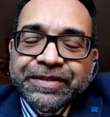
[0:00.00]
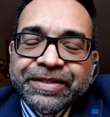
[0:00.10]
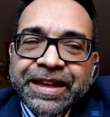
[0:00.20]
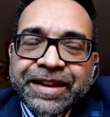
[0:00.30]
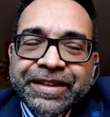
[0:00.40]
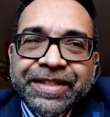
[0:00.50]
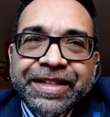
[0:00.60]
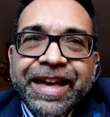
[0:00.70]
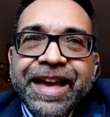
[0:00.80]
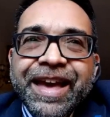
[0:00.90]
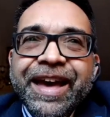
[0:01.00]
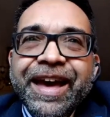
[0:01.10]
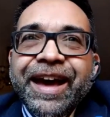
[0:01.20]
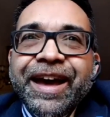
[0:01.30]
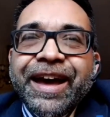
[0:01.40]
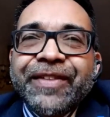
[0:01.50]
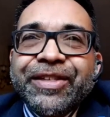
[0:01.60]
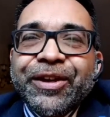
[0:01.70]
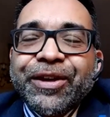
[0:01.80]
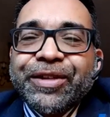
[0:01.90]
deacons and the
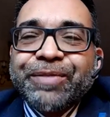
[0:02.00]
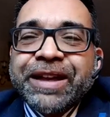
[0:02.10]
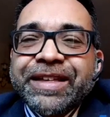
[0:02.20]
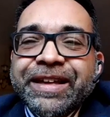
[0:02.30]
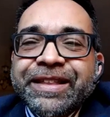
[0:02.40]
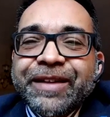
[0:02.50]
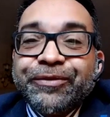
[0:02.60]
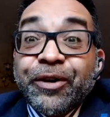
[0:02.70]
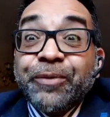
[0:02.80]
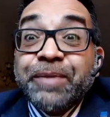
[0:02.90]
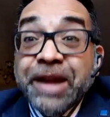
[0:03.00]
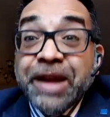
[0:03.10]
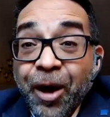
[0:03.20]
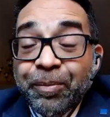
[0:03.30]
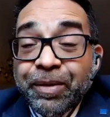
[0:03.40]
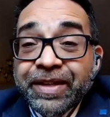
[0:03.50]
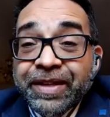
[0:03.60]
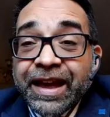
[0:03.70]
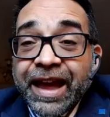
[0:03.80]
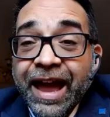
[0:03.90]
church meeting phone me up and
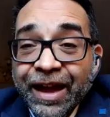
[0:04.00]
say,